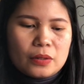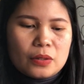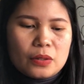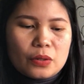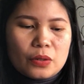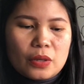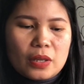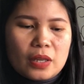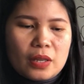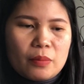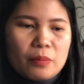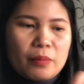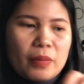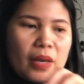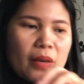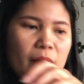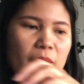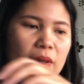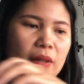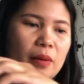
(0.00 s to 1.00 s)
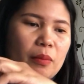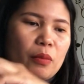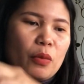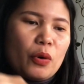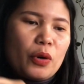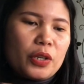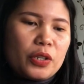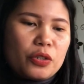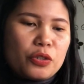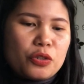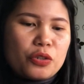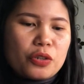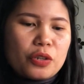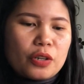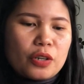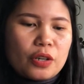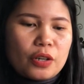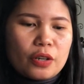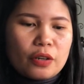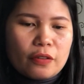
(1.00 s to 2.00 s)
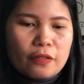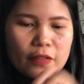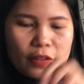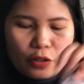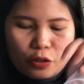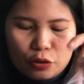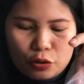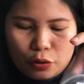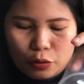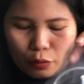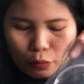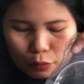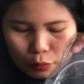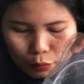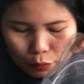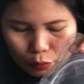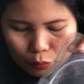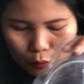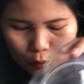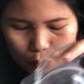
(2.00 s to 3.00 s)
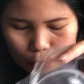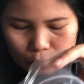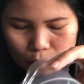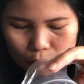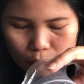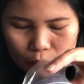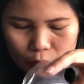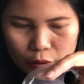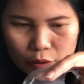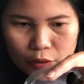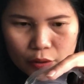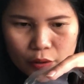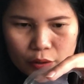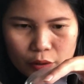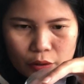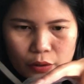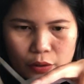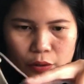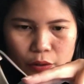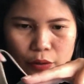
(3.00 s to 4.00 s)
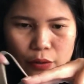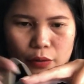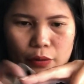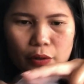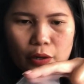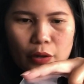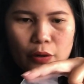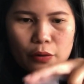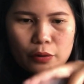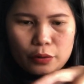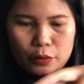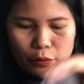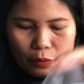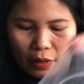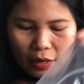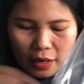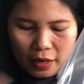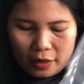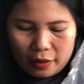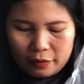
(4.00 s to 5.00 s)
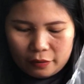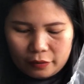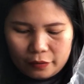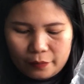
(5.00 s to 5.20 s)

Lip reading: To keep maybe the moisture of the shoes. So we also have